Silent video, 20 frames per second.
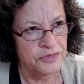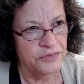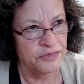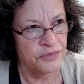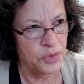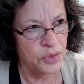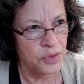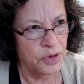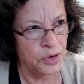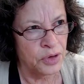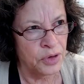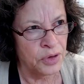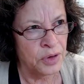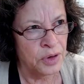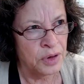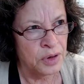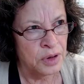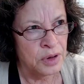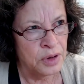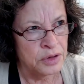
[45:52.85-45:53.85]
for
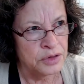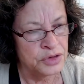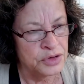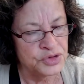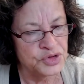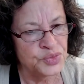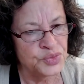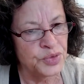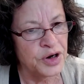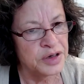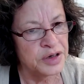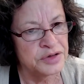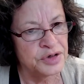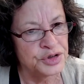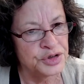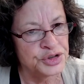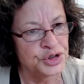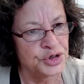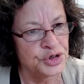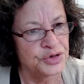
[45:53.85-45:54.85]
nurse
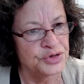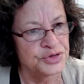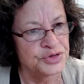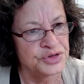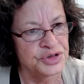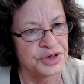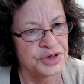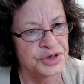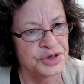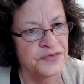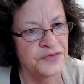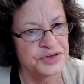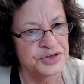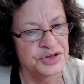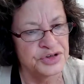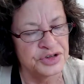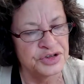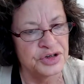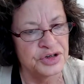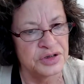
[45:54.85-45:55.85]
practitioners and
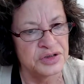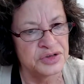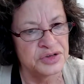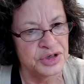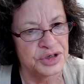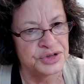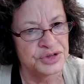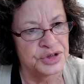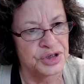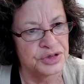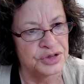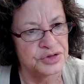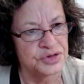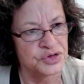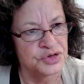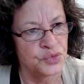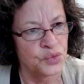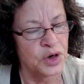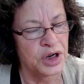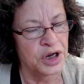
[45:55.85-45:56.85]
physician
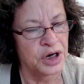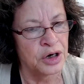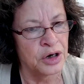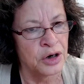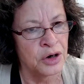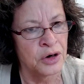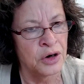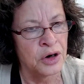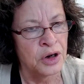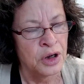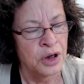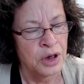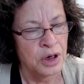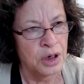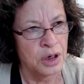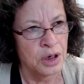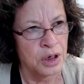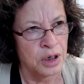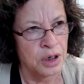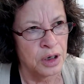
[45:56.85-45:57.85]
assistants where
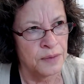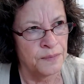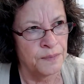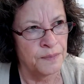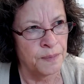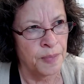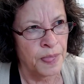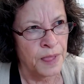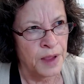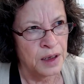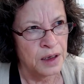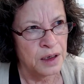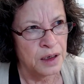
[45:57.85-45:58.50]
um,